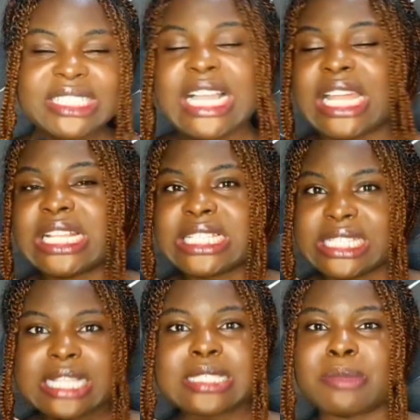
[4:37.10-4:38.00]
an
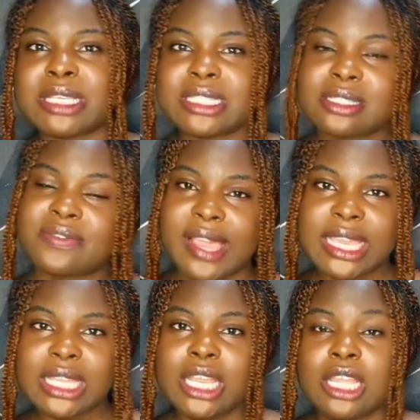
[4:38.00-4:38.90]
assessment is
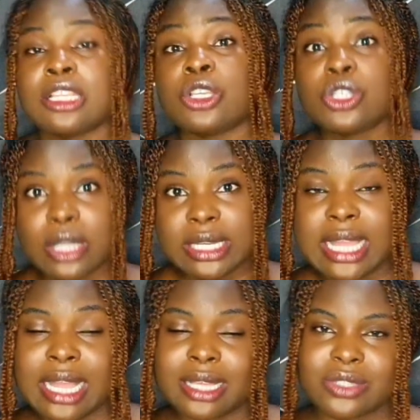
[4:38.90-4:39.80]
fine. They
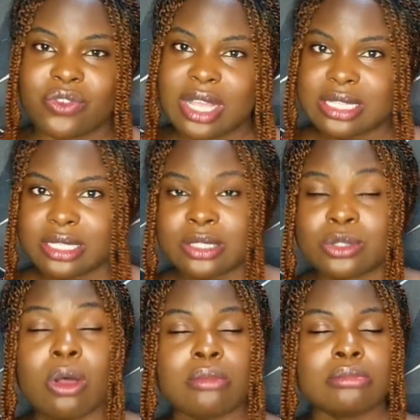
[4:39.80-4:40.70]
usually ask for
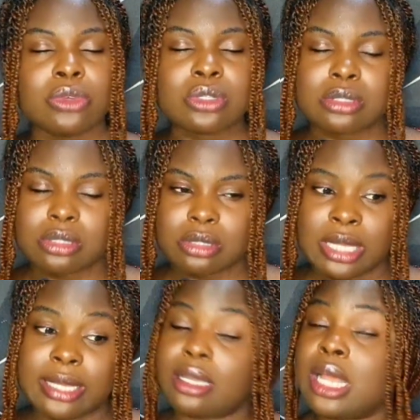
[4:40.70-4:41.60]
some, most
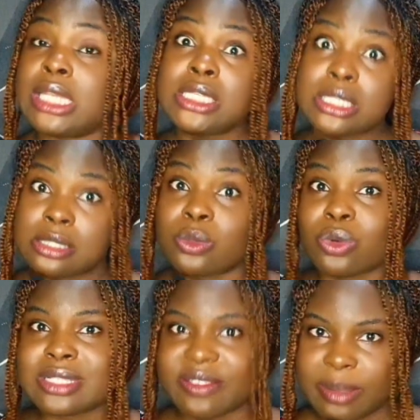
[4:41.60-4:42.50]
like at least the
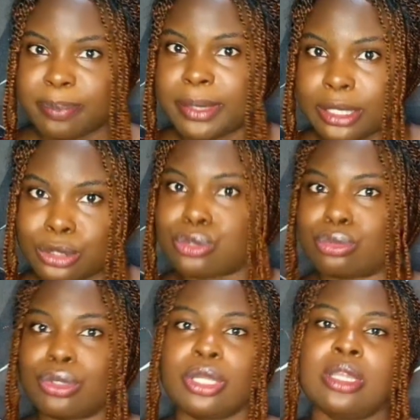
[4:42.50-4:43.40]
ones I've applied to.
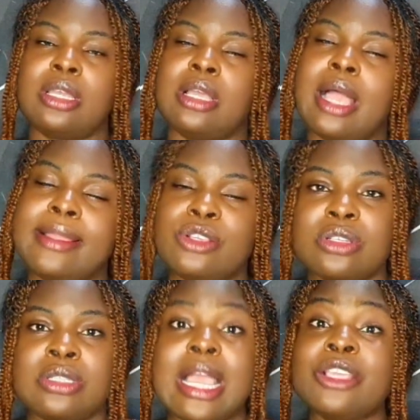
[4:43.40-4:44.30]

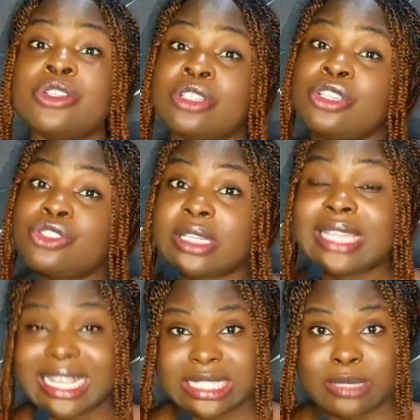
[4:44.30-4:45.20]
They usually
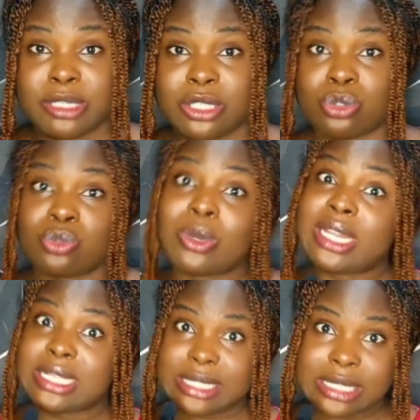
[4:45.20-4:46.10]
ask me to do an
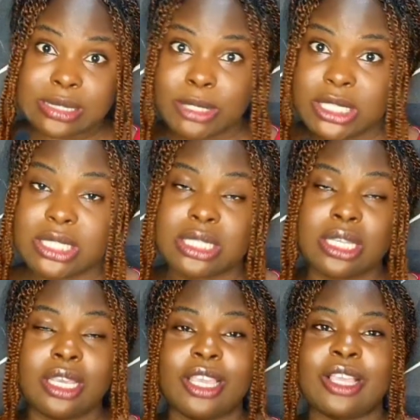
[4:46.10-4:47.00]
assessment.
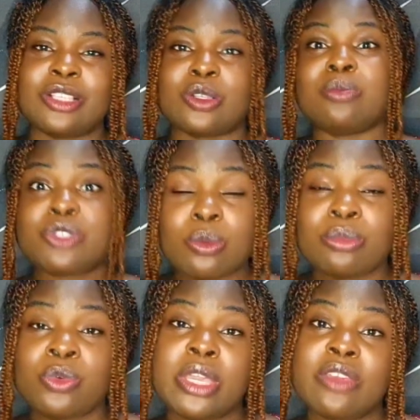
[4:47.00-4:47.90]

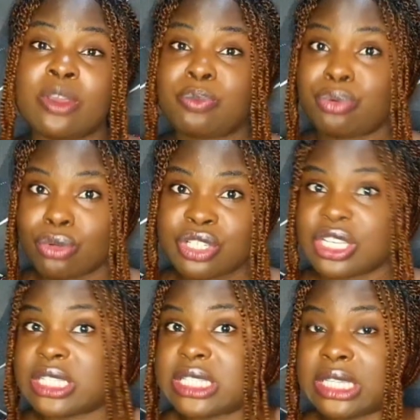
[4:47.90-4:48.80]
Some give a
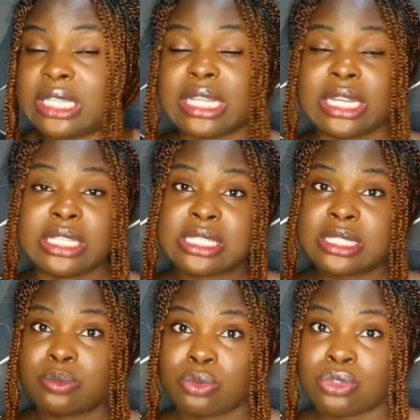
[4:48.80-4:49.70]
project, data
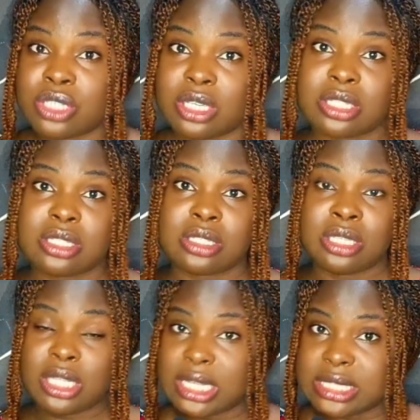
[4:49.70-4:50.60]
analytics project,
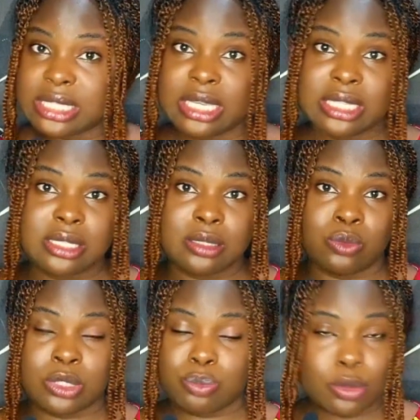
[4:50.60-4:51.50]
data sets
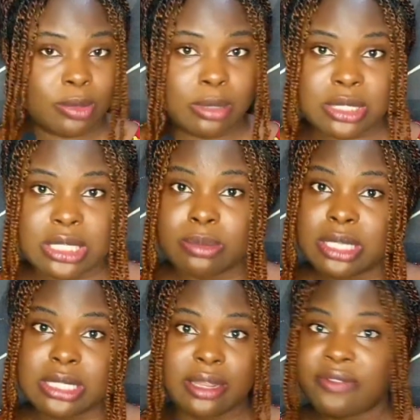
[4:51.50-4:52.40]
with problem
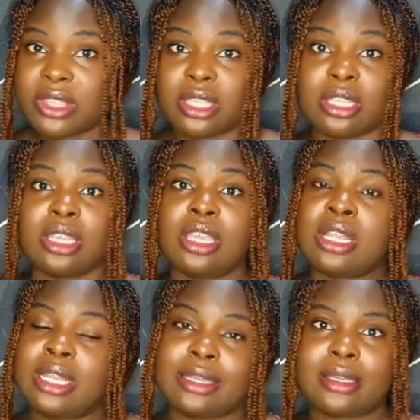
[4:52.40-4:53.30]
statements and everything,
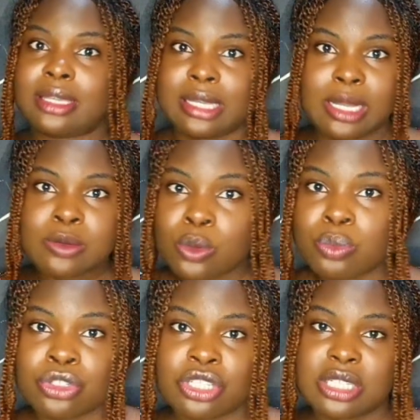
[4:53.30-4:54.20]
like a capstone
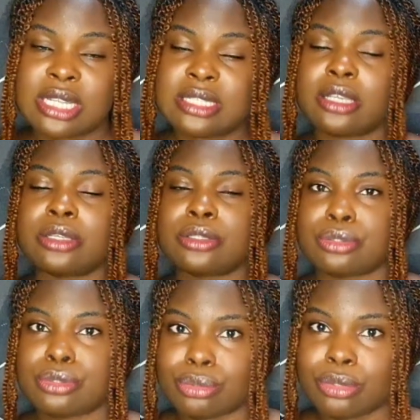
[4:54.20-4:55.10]
project, and tell you to
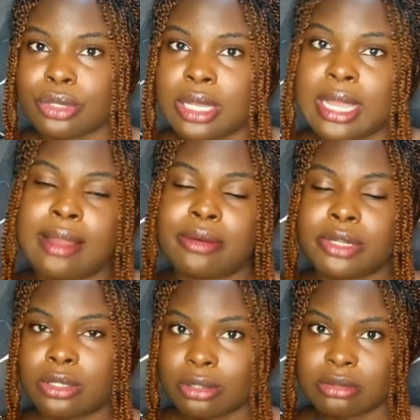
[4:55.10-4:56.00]
do and
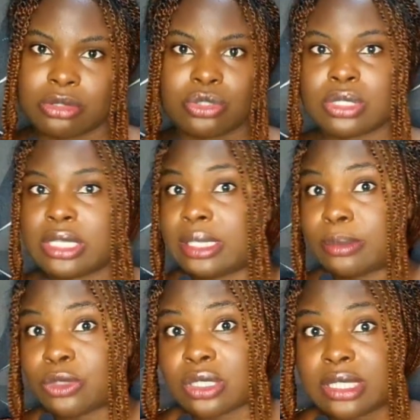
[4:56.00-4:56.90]
return. Just let
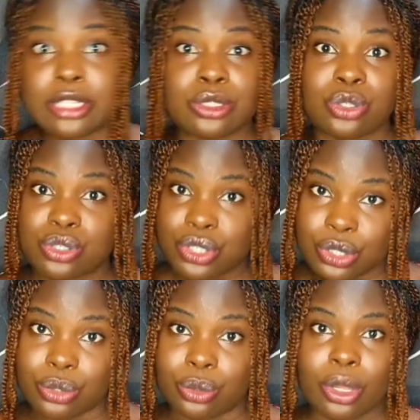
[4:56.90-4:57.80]
them just test your
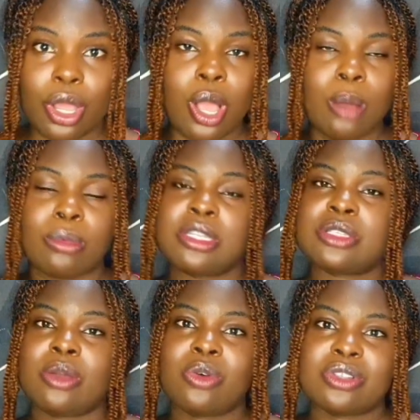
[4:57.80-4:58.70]
skill. but
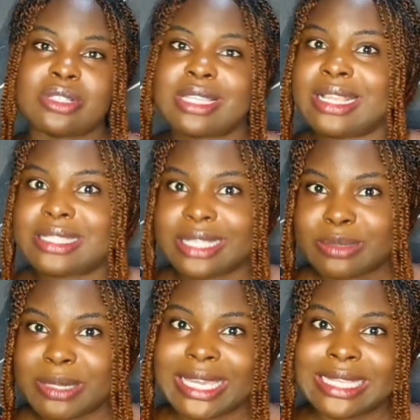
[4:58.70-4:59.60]
this one was just an
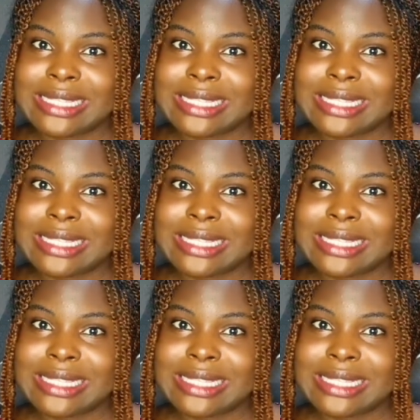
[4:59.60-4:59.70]
assessment, like a